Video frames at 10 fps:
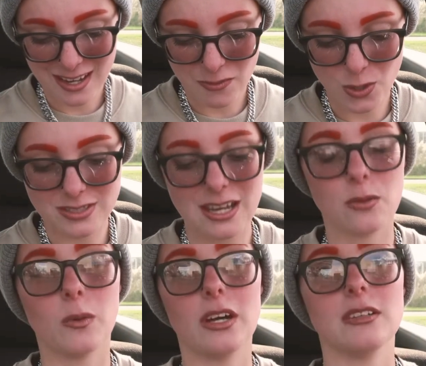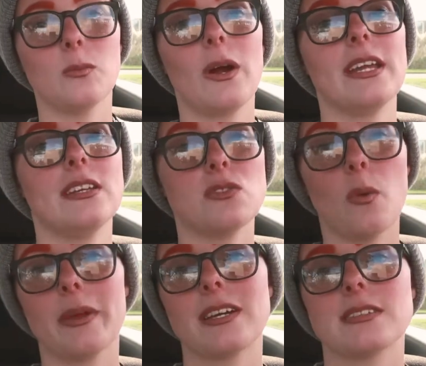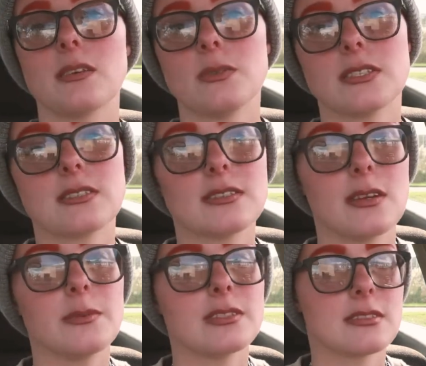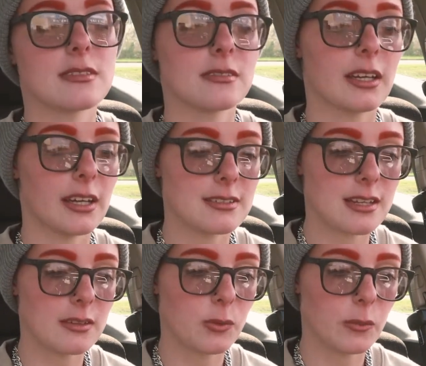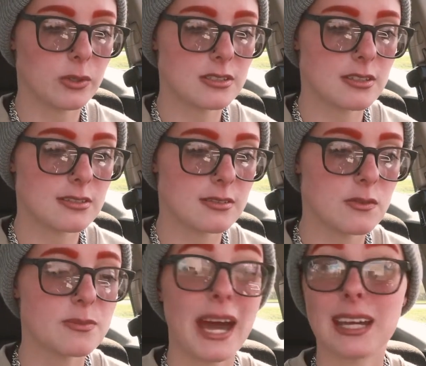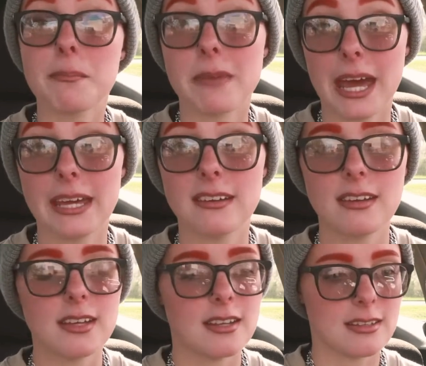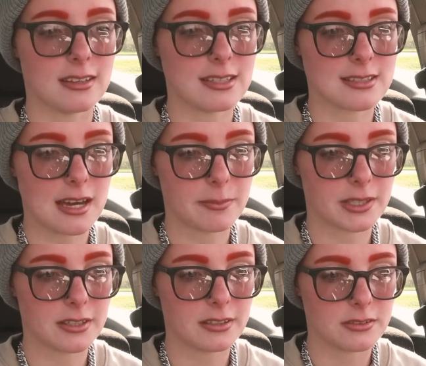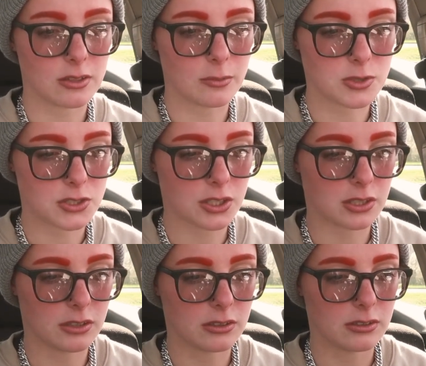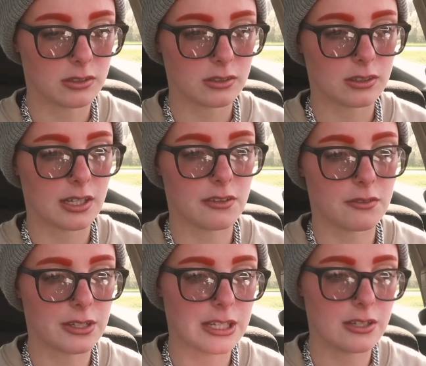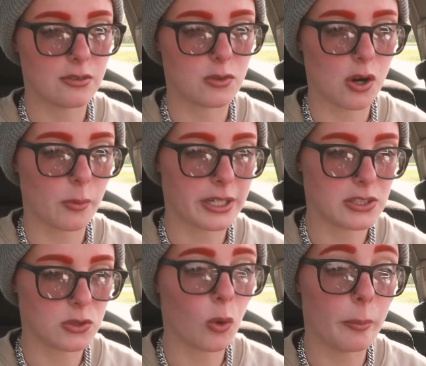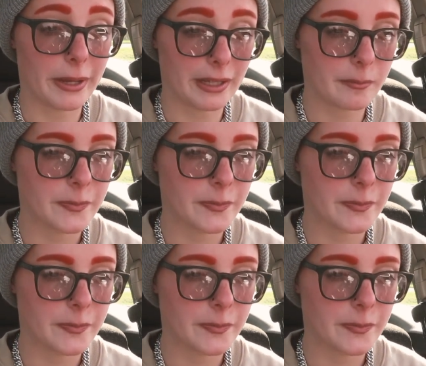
wrote down what he told me, because it was like I said, when was this? It was back in May that this happened. So I'm just gonna kind of read overall what he told me.